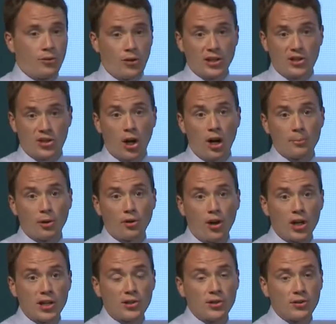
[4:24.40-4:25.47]
These time
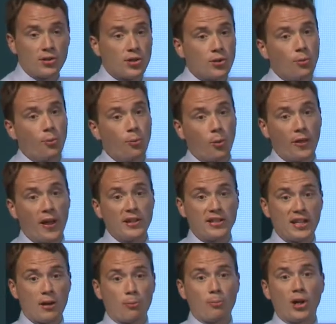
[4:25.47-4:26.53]
horizons were then
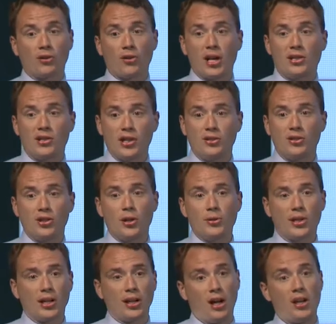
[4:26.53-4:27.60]
depth migrated
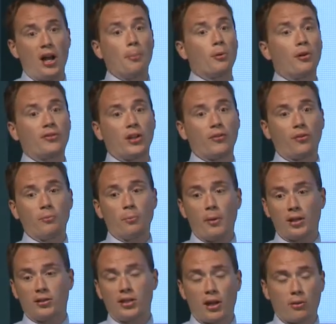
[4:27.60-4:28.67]
using a number of different
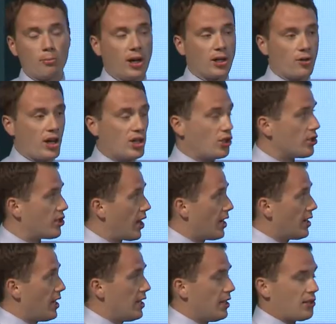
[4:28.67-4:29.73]
depth migration
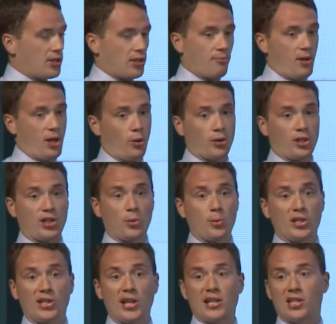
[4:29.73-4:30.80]
techniques in order to
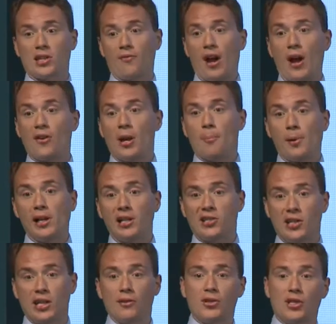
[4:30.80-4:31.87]
assess the
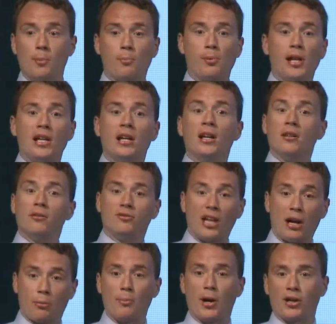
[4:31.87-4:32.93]
variability of simply
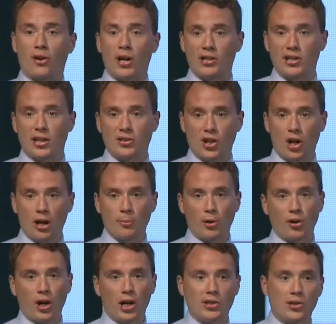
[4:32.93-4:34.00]
depth migrating time
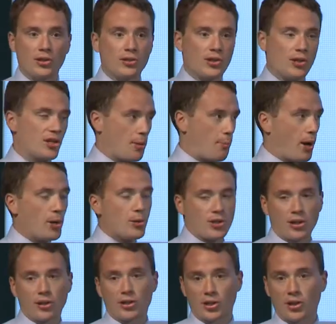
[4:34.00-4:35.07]
horizons as
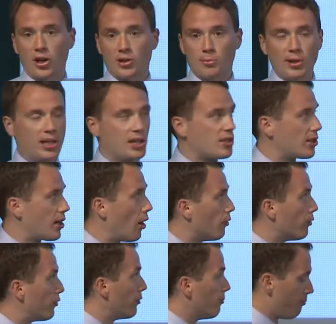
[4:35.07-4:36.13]
opposed to the seismic
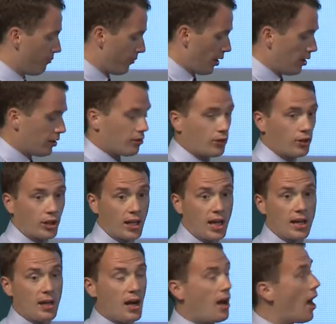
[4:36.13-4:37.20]
itself. The
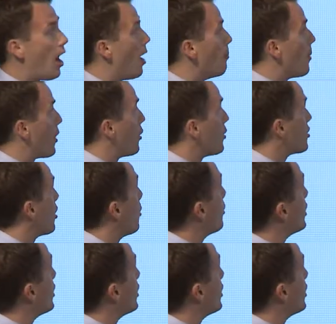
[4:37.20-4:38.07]
key methods that